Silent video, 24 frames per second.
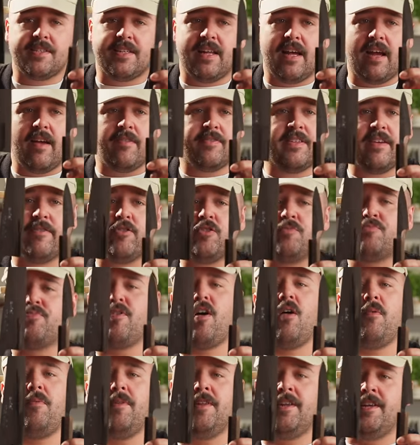knives that was
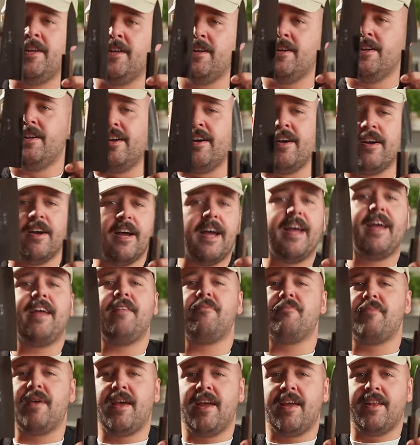probably
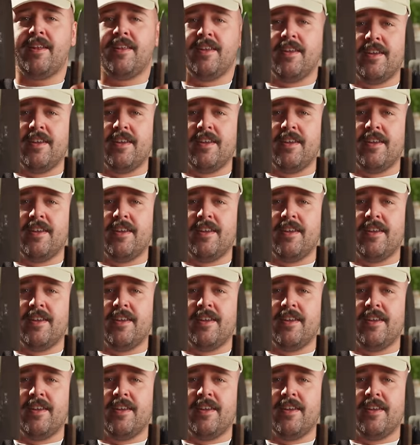handmade